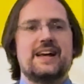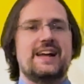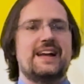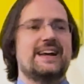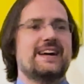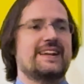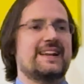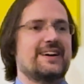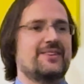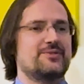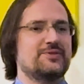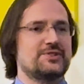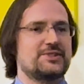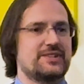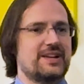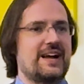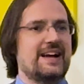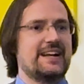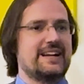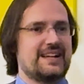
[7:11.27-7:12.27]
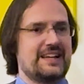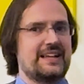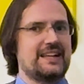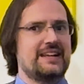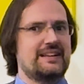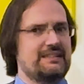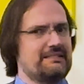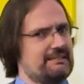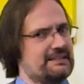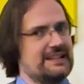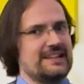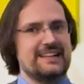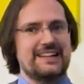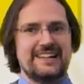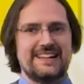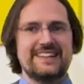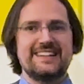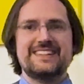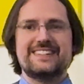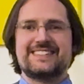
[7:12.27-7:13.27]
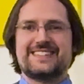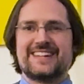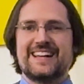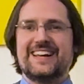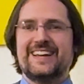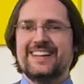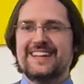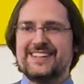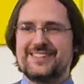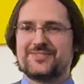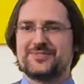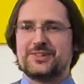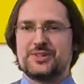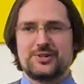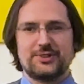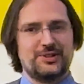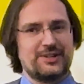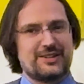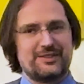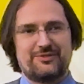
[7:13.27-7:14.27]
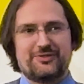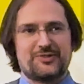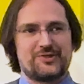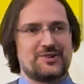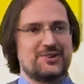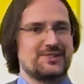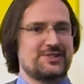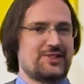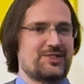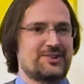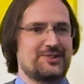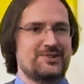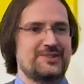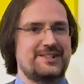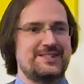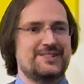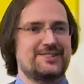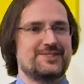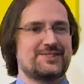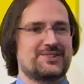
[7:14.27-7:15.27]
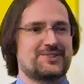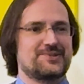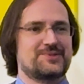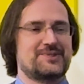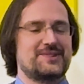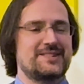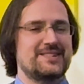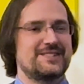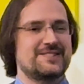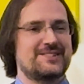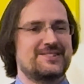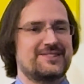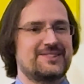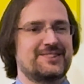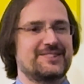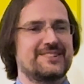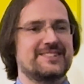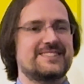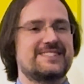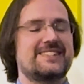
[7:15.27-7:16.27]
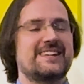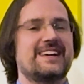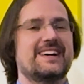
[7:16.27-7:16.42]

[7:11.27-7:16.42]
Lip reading: And I was like, yeah, that's what you're looking for, is a 30-year story as a journalist.